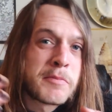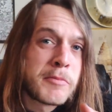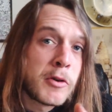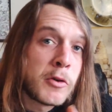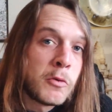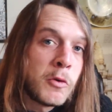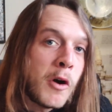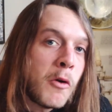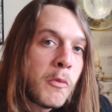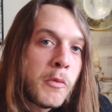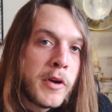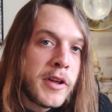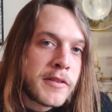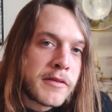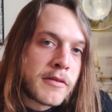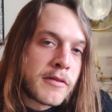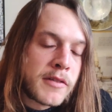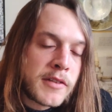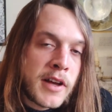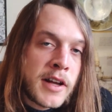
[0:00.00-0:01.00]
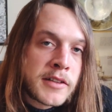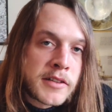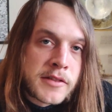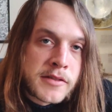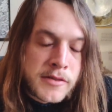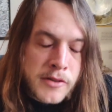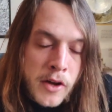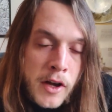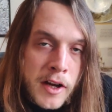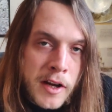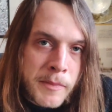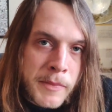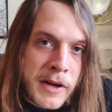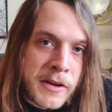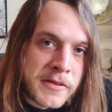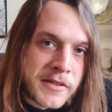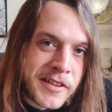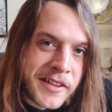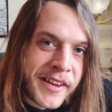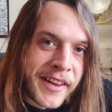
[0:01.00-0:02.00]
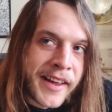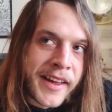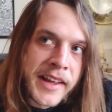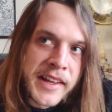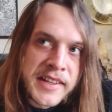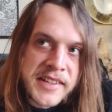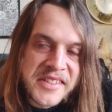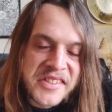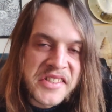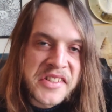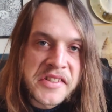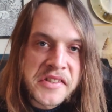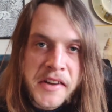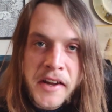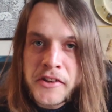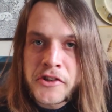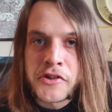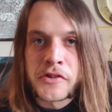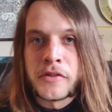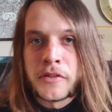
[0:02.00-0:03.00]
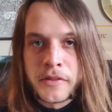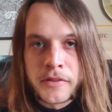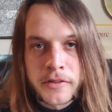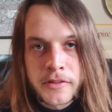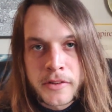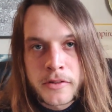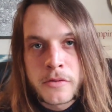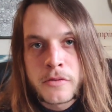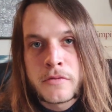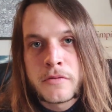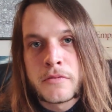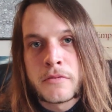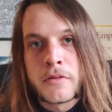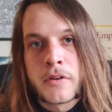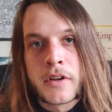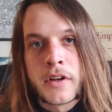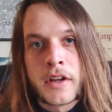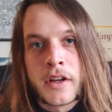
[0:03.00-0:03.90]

but what we got to talk about today is essential to